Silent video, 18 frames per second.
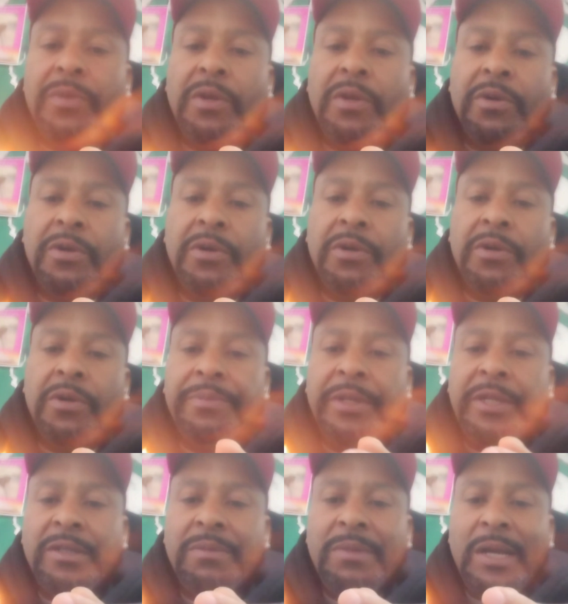Uh,
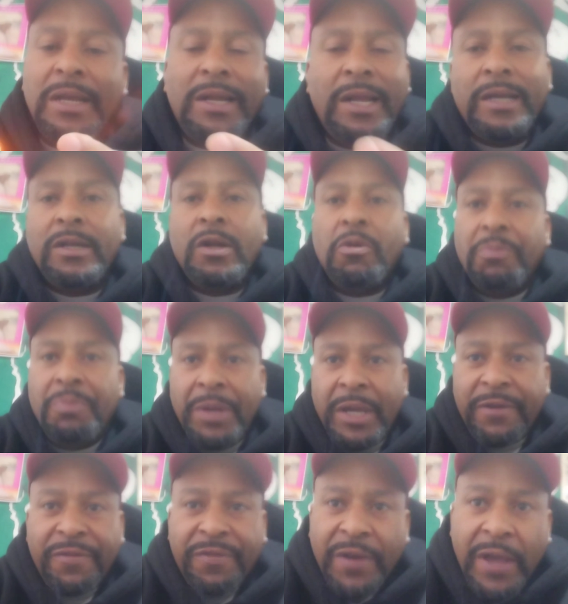because I'm not like no
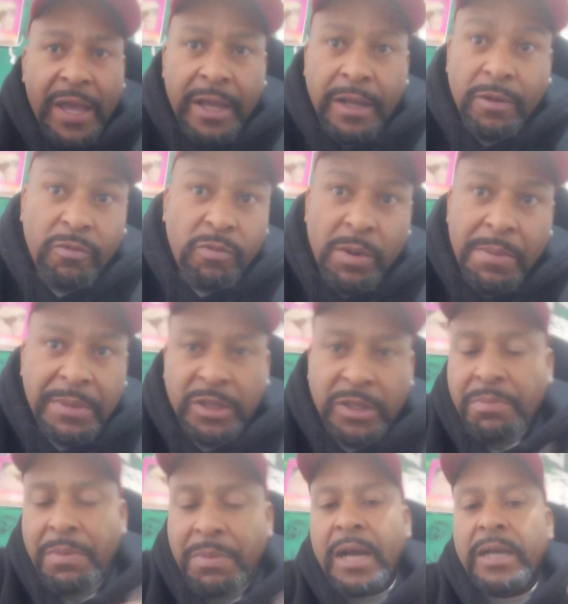big fan of
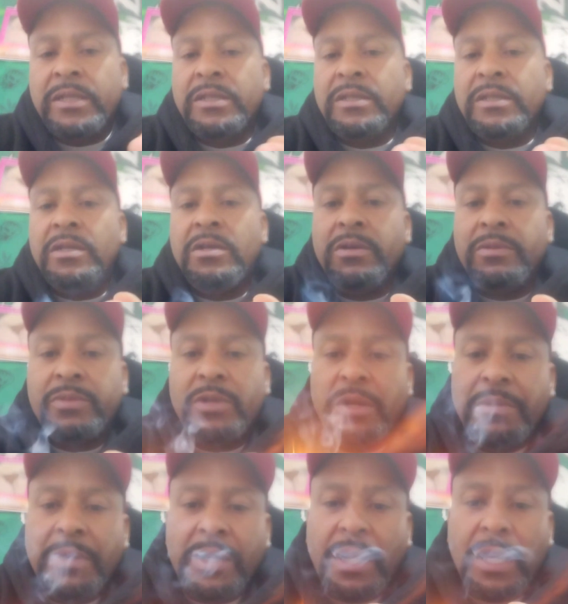women's boxing, you know what I'm
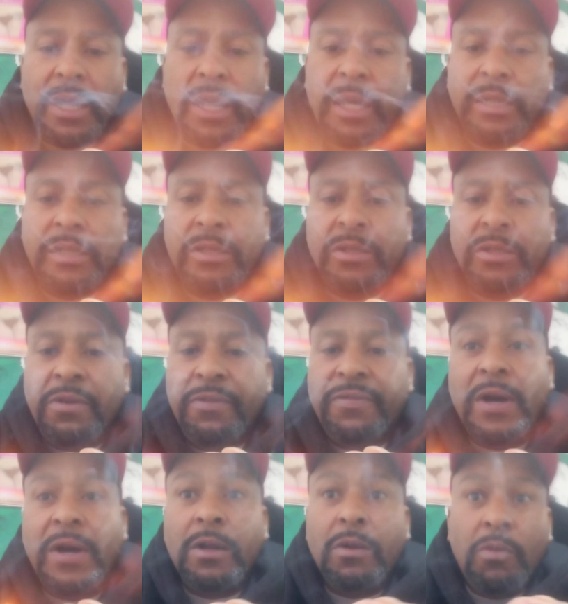talking about? Like I just don't
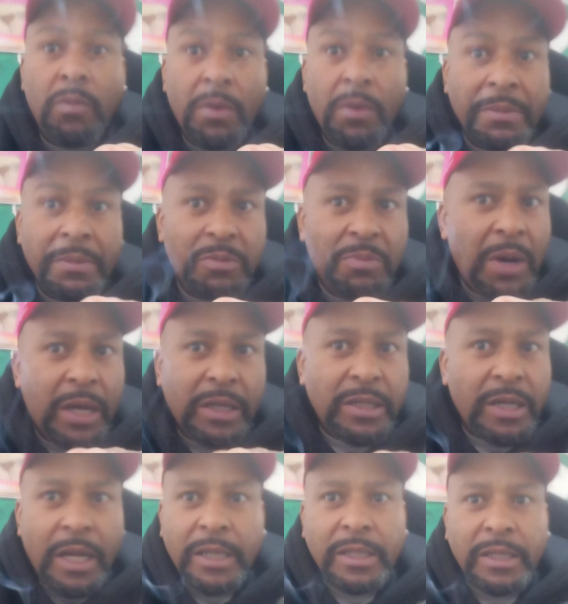follow women's
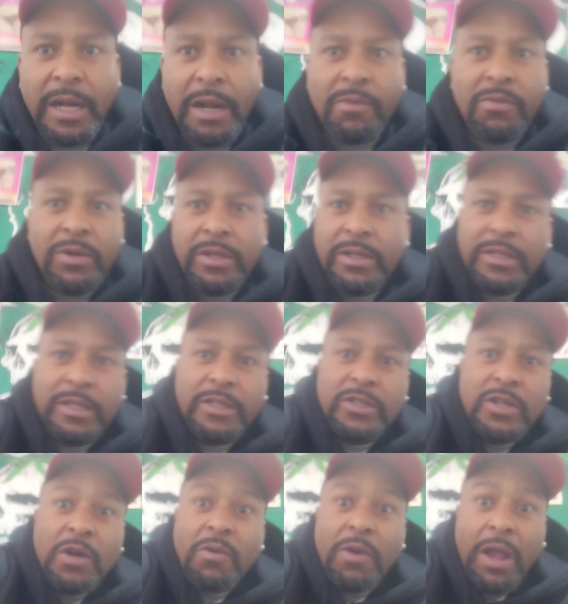boxing like that. I wouldn't
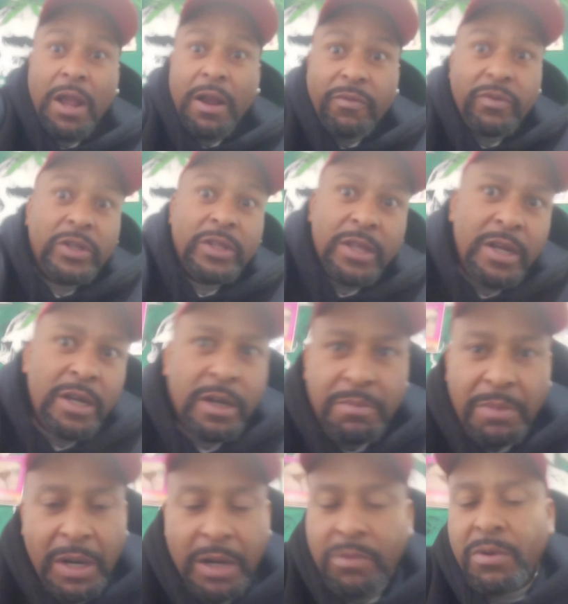just know everything
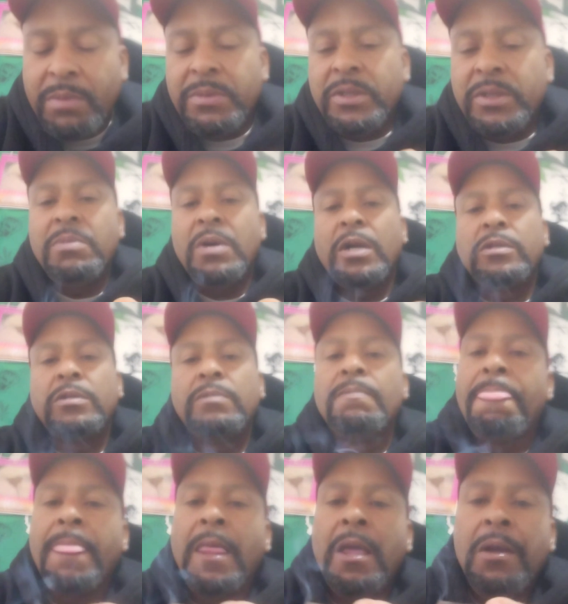about women's boxing.
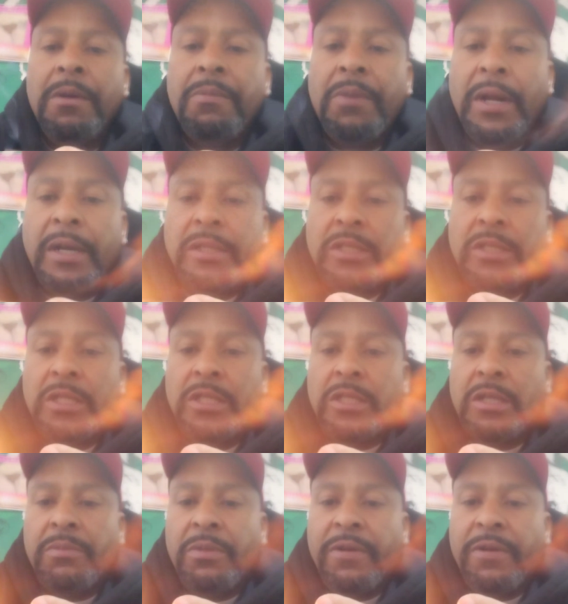But I've seen
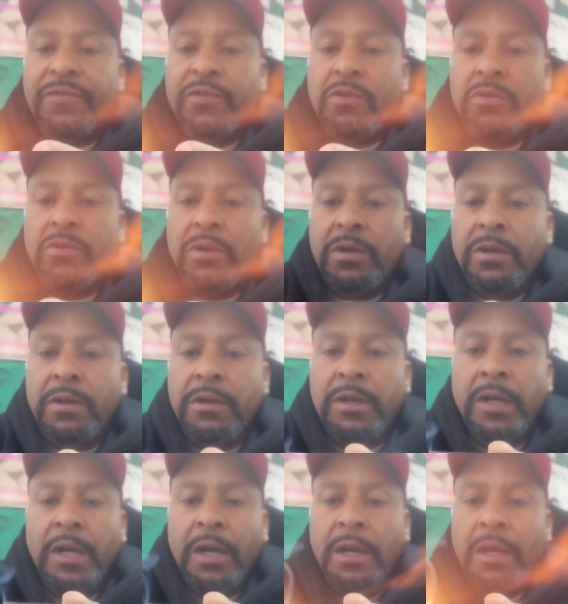some of the
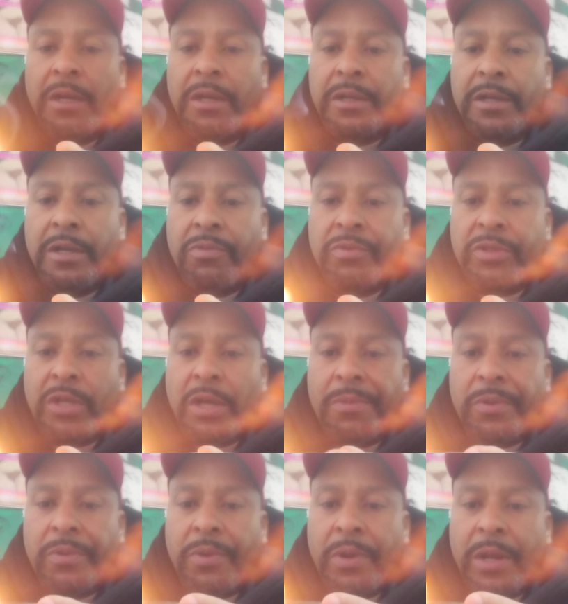few uh, good ones
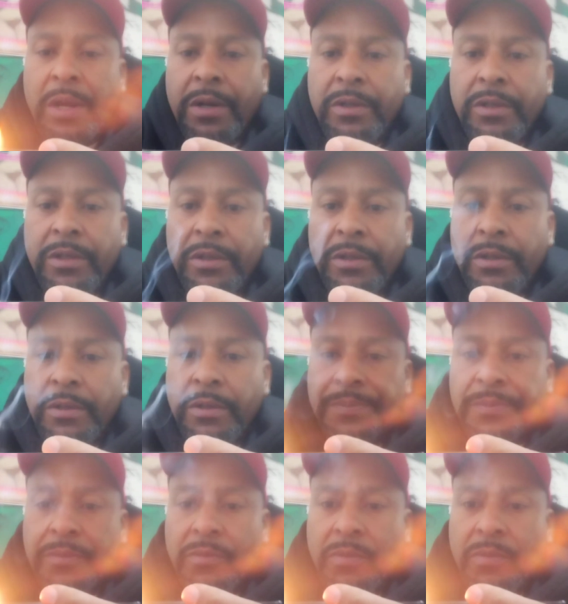come around here.
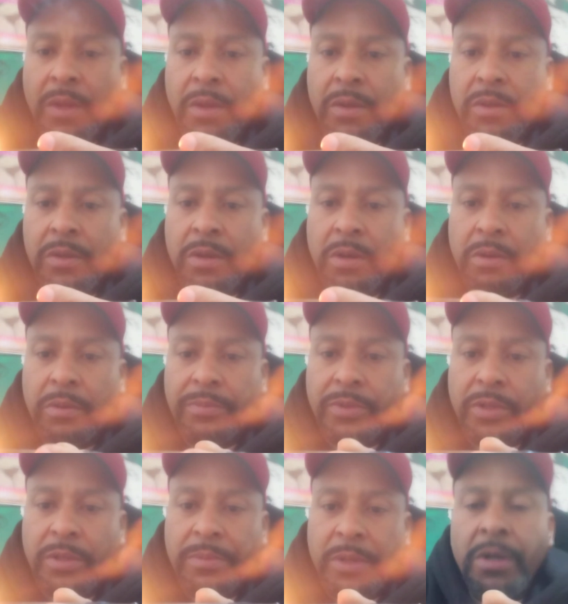You know what I'm
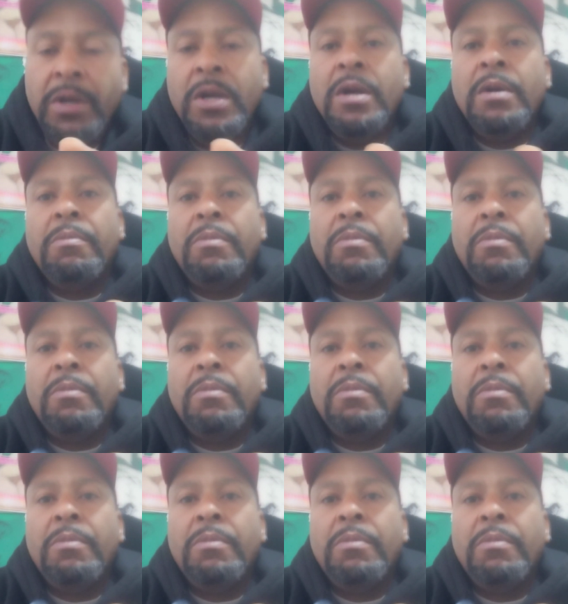talking about?